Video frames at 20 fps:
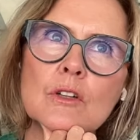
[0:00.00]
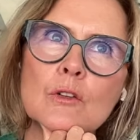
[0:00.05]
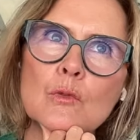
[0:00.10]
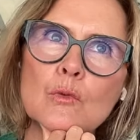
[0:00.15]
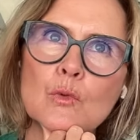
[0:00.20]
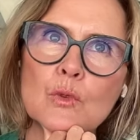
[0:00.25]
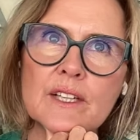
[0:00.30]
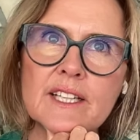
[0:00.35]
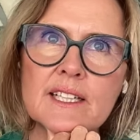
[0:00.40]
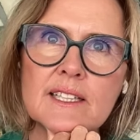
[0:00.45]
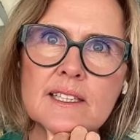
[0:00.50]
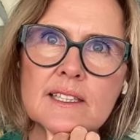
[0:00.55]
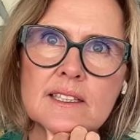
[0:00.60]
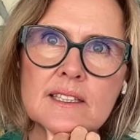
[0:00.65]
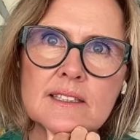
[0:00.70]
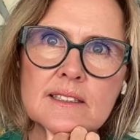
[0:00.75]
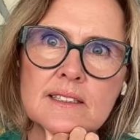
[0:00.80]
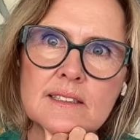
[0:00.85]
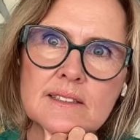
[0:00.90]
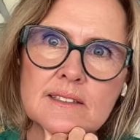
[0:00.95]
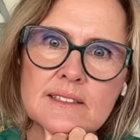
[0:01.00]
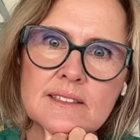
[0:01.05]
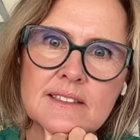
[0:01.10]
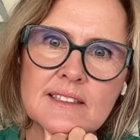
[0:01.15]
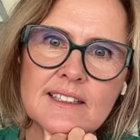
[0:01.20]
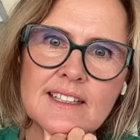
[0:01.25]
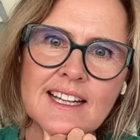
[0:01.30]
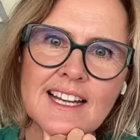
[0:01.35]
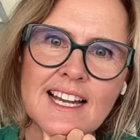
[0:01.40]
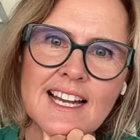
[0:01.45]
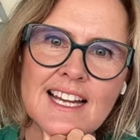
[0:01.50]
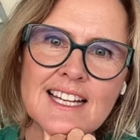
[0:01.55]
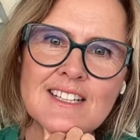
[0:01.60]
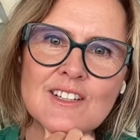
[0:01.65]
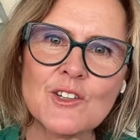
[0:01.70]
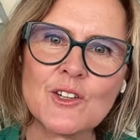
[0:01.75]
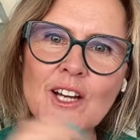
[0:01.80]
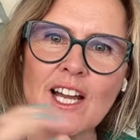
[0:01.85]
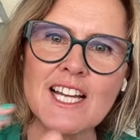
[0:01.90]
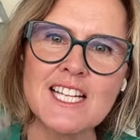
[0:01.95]
real. And
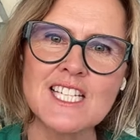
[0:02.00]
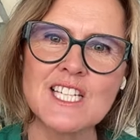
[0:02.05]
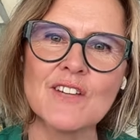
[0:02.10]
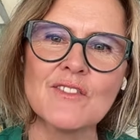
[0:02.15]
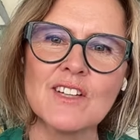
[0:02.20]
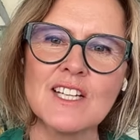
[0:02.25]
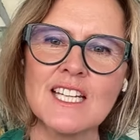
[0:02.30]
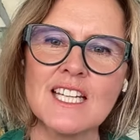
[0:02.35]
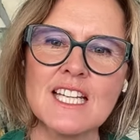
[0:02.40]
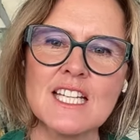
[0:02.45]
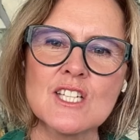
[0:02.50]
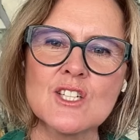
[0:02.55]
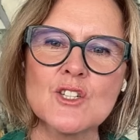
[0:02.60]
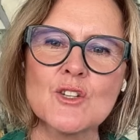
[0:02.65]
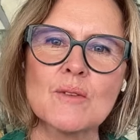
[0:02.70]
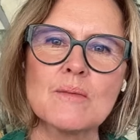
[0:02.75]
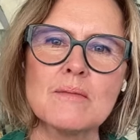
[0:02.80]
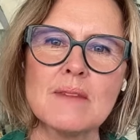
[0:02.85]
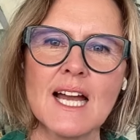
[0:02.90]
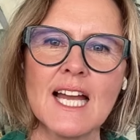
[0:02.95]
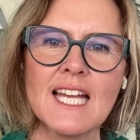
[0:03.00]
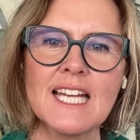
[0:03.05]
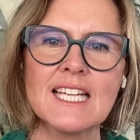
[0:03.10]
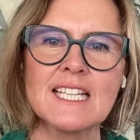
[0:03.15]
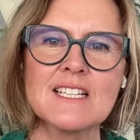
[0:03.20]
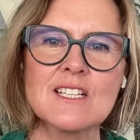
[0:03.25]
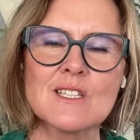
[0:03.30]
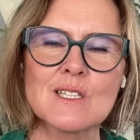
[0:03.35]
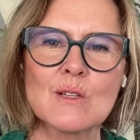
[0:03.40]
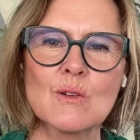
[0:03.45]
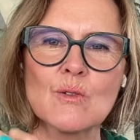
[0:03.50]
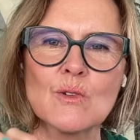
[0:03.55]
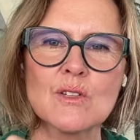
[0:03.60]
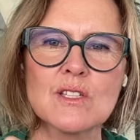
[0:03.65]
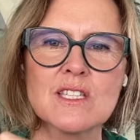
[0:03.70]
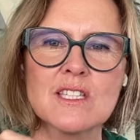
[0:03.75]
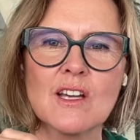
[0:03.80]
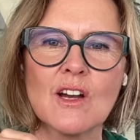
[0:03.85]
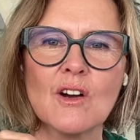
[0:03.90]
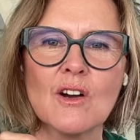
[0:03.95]
creativity is your main
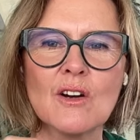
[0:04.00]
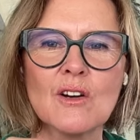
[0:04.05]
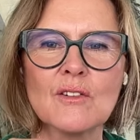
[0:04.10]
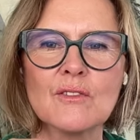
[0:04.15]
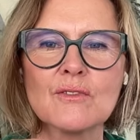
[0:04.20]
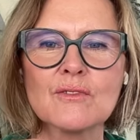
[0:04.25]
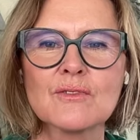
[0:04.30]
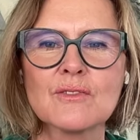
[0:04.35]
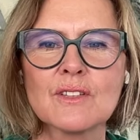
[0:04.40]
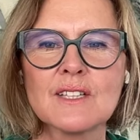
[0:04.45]
source of,